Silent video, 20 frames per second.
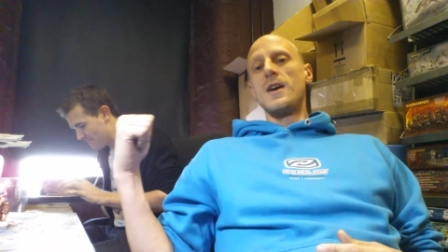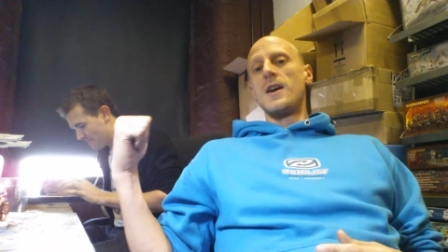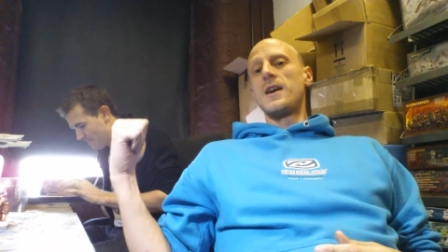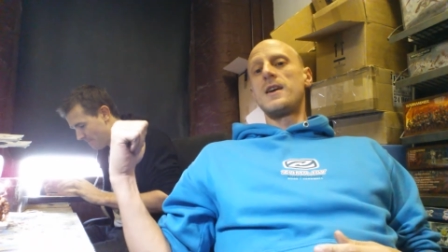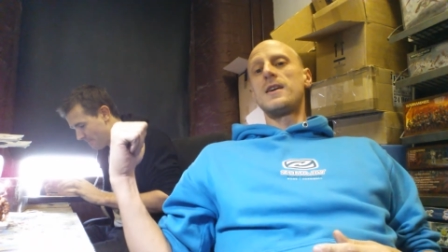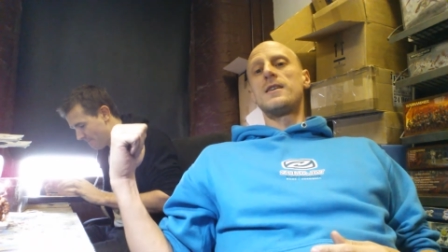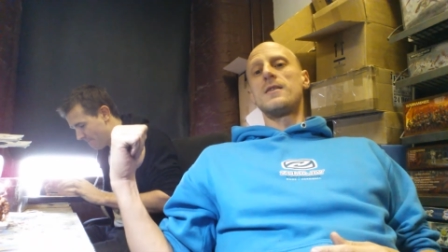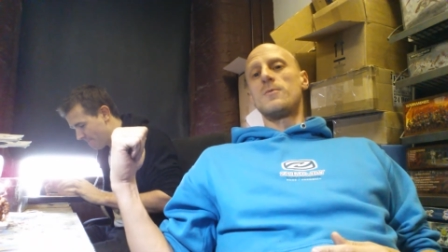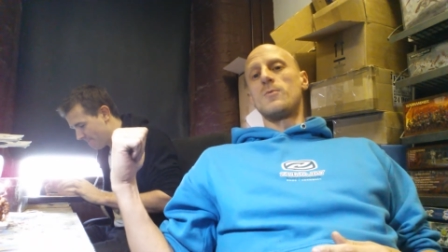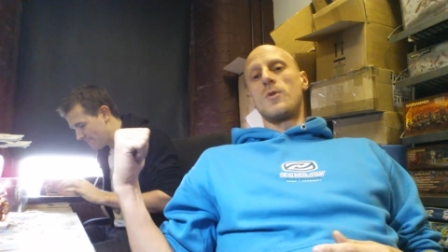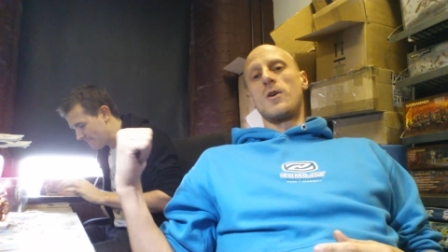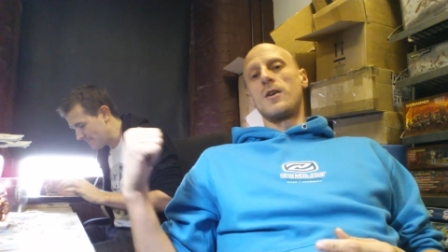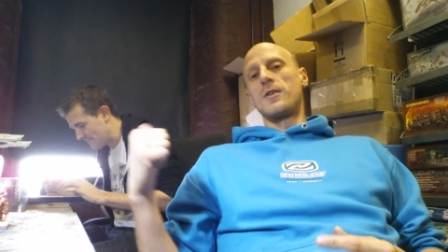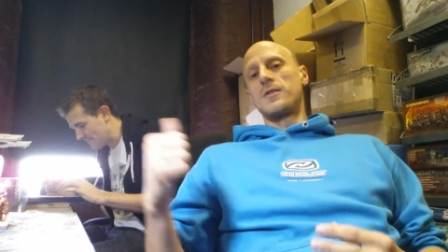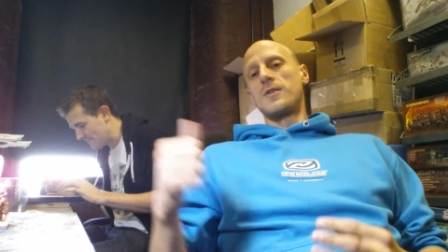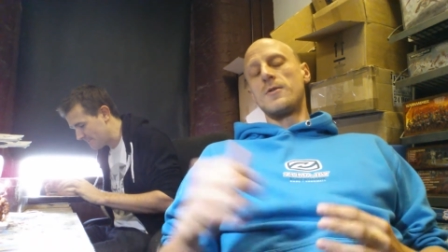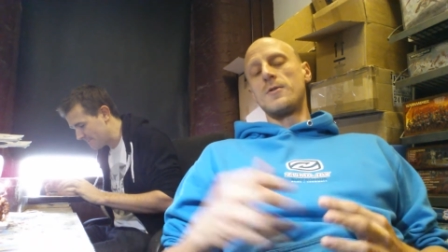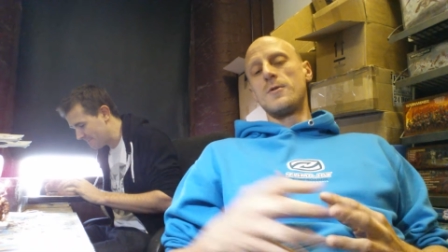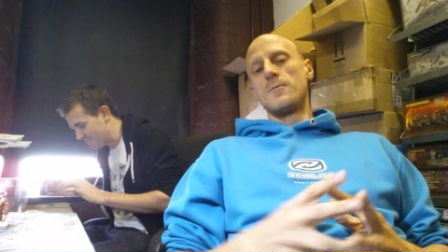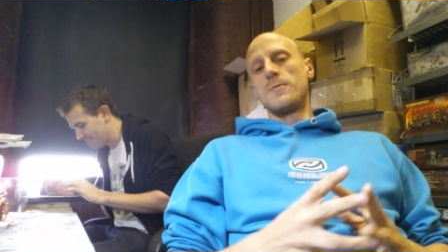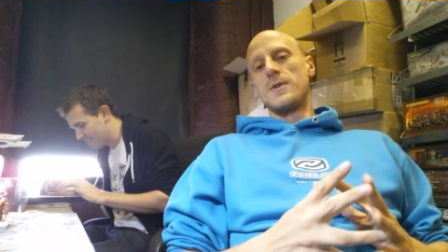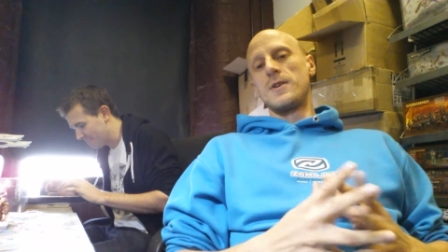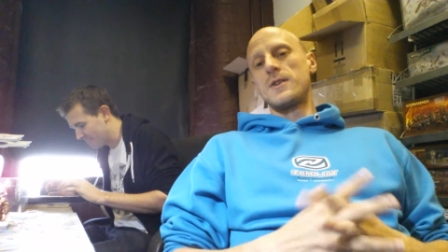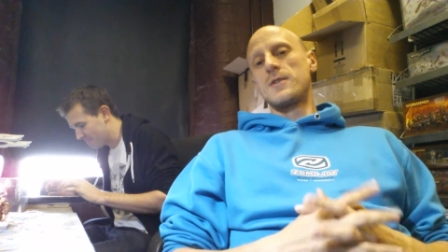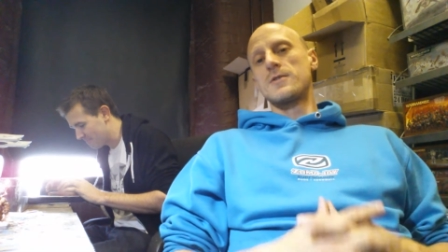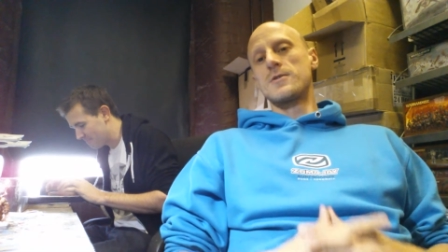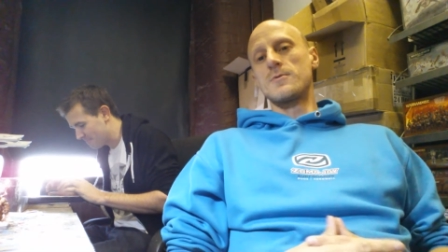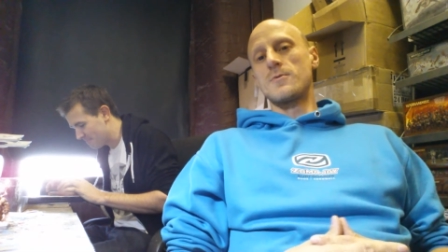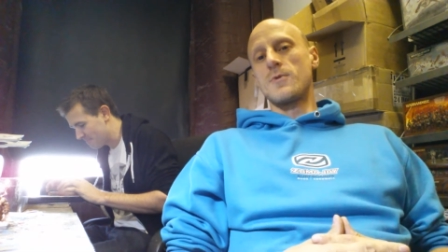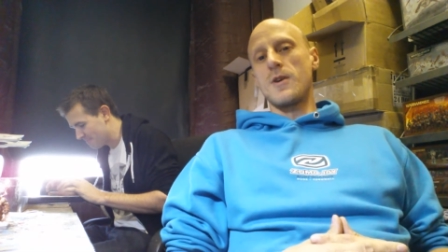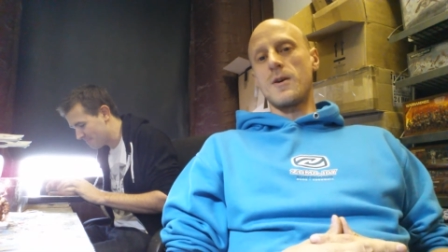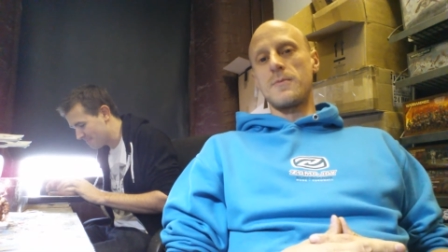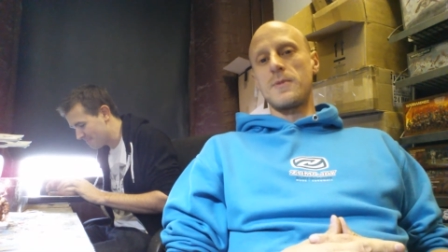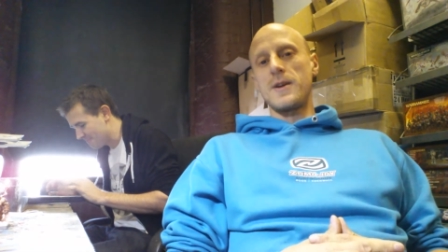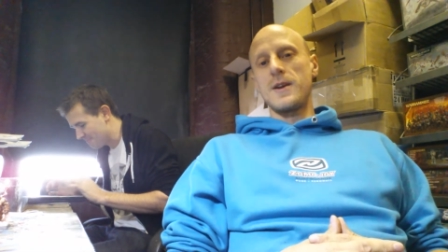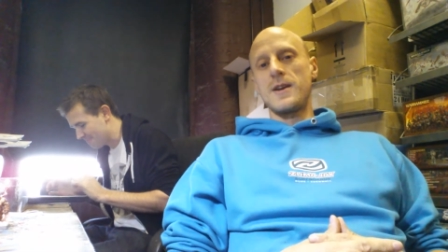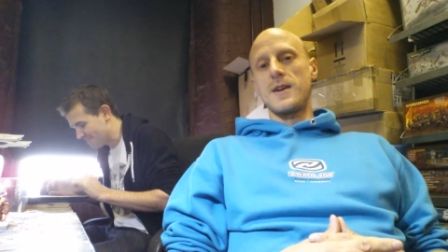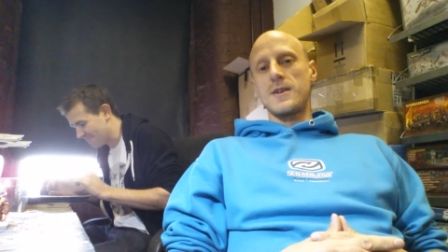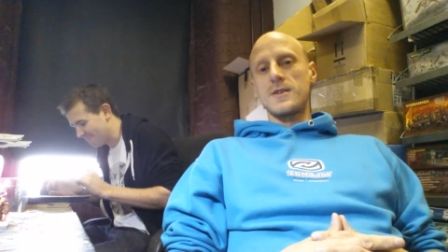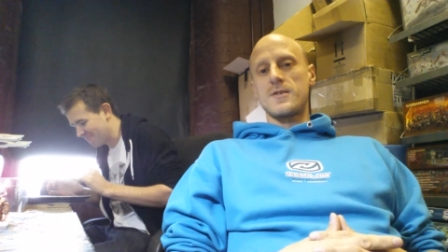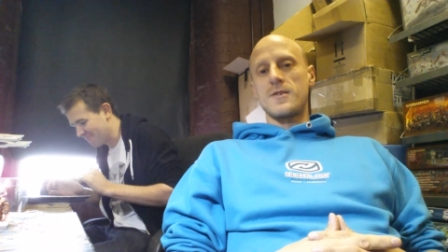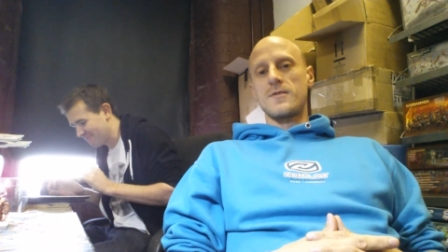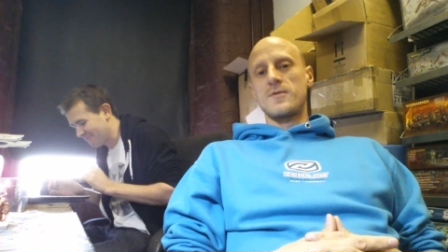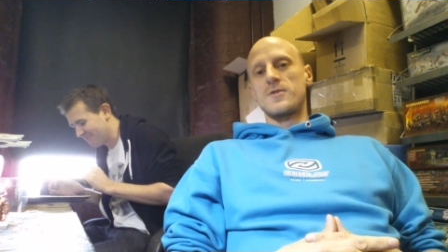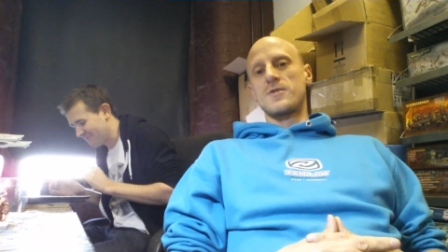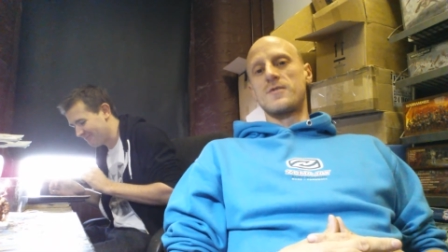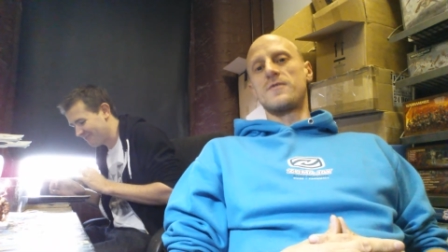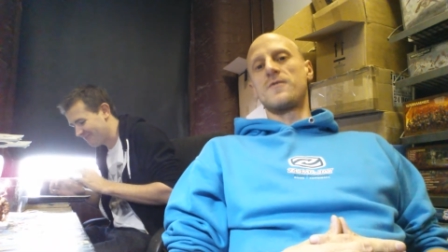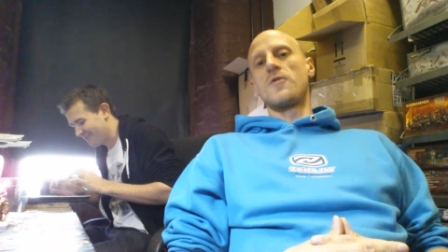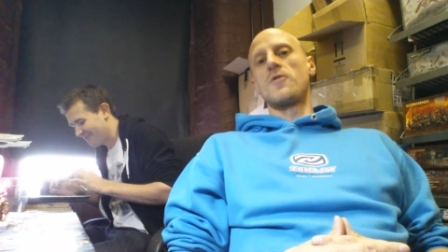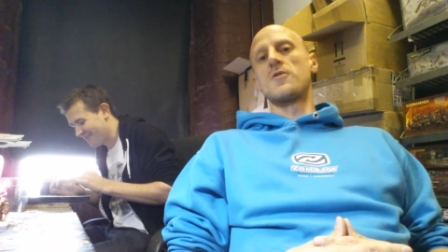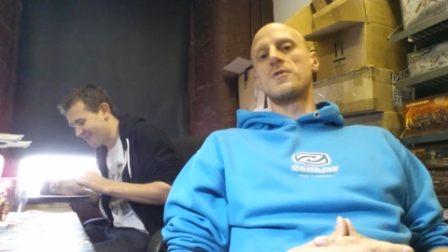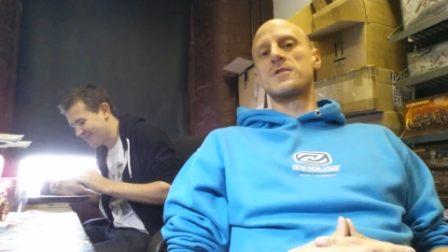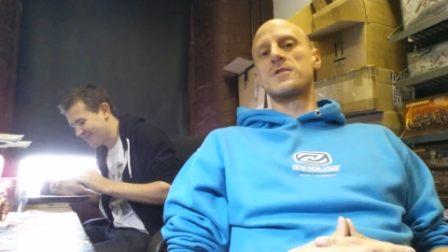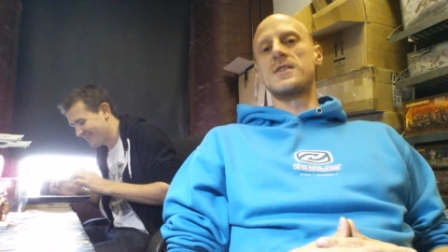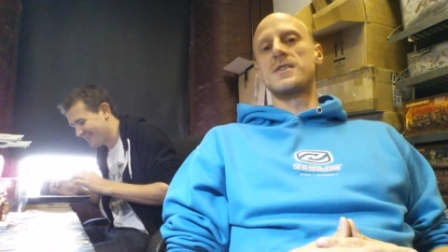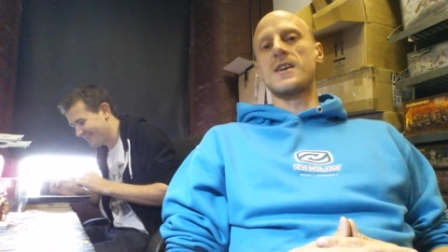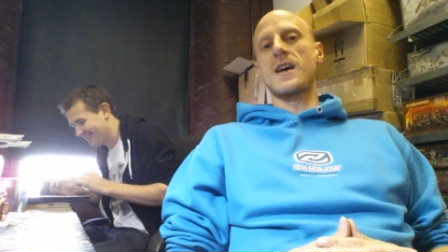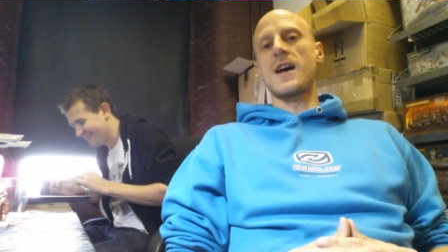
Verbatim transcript: He didn't want to do them, and he doesn't want to be in it, so I just forced his